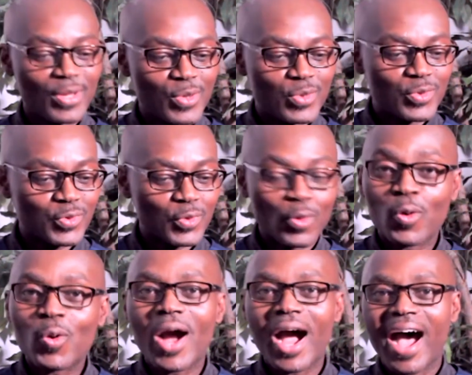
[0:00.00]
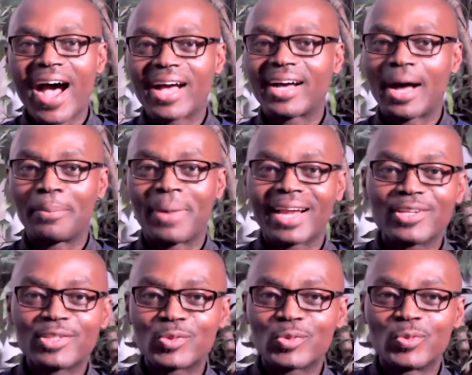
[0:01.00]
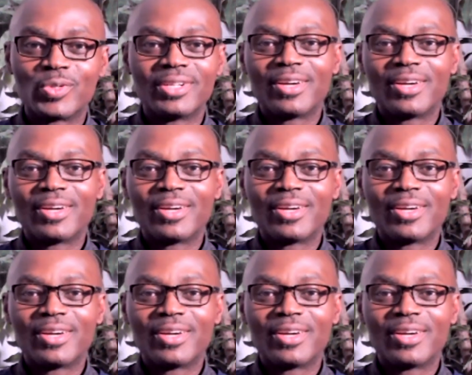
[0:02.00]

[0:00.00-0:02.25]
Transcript: So I'm honored to